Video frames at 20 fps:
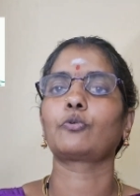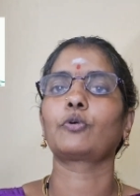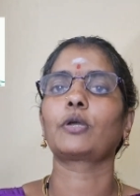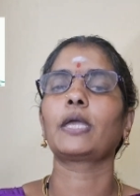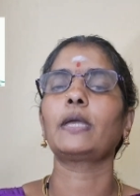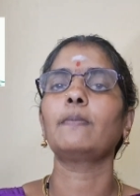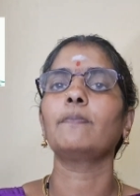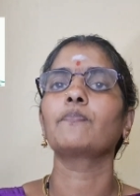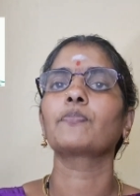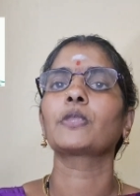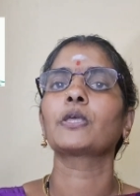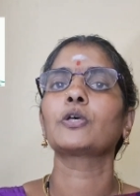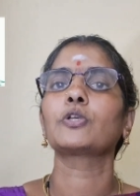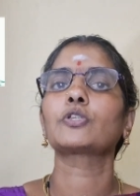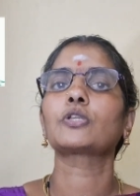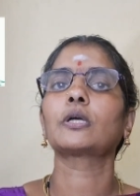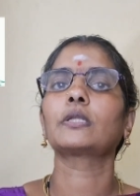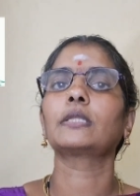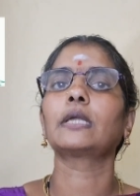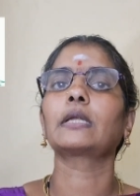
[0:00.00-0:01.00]
Okay,
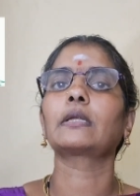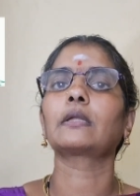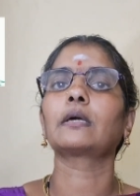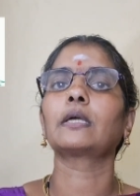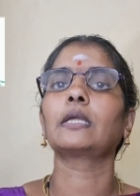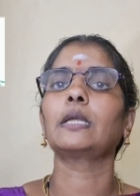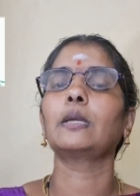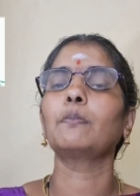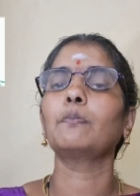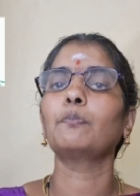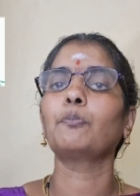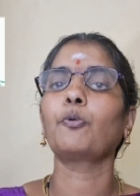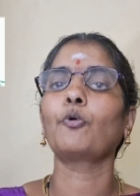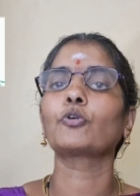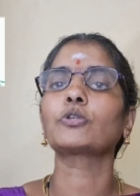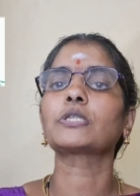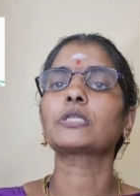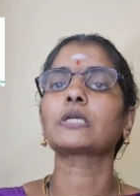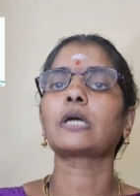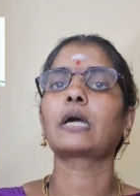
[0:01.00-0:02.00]
so that
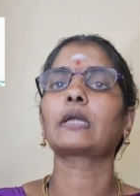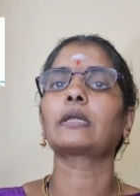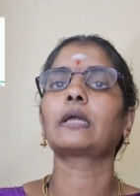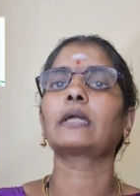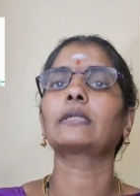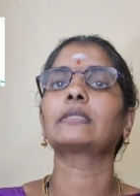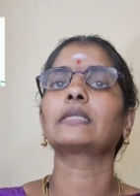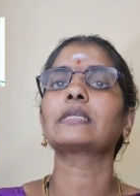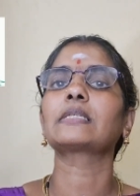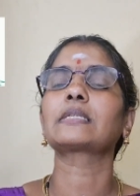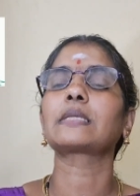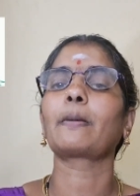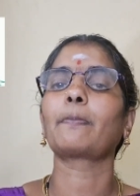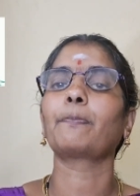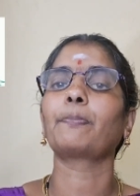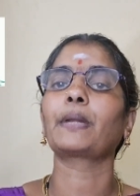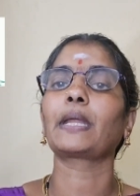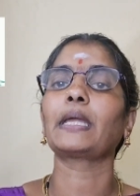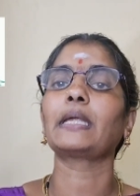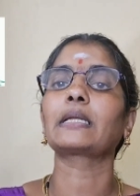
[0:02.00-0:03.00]
imports are not the
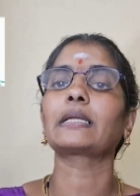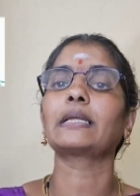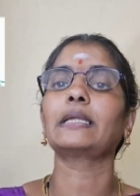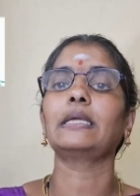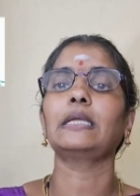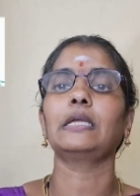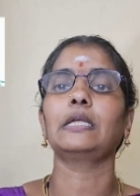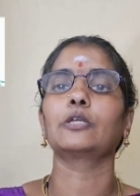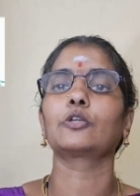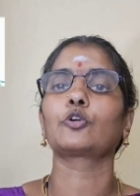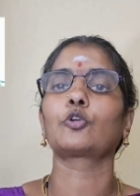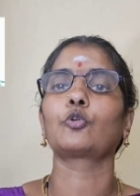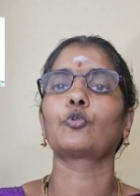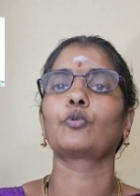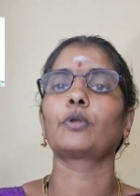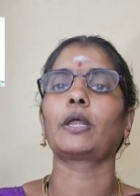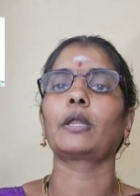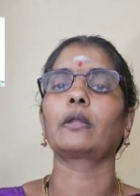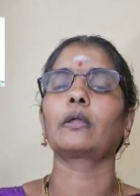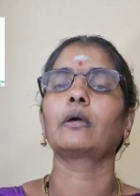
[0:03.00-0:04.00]
separately
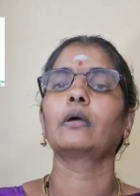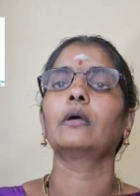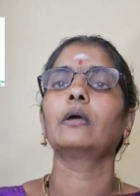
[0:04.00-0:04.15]
included